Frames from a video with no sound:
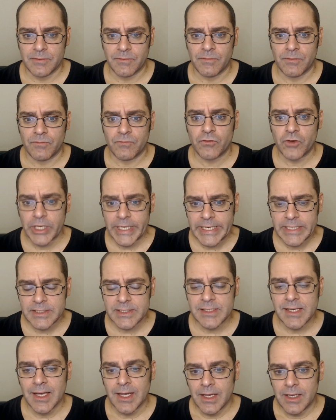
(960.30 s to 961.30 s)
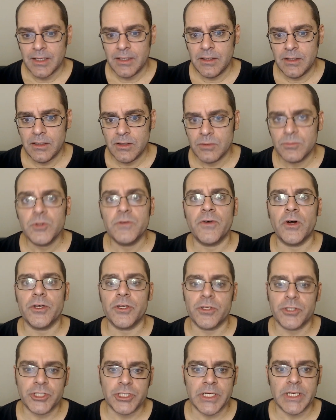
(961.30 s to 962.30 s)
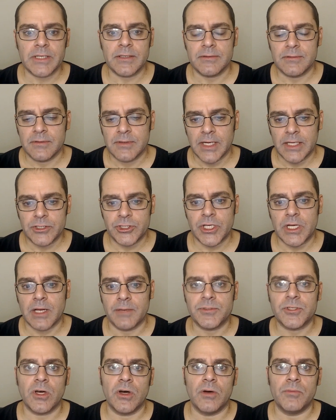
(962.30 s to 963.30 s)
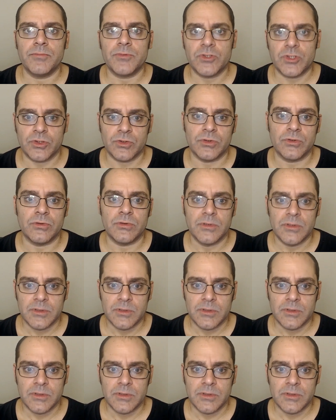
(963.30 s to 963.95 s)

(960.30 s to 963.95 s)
freaks, you move all your shit and she comes home to